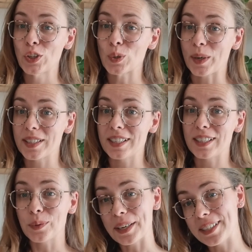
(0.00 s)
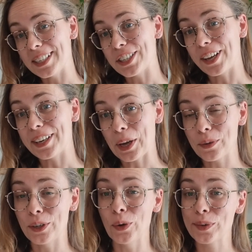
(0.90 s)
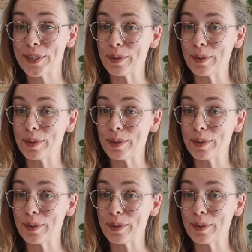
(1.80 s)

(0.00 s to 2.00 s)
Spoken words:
2020 turned out not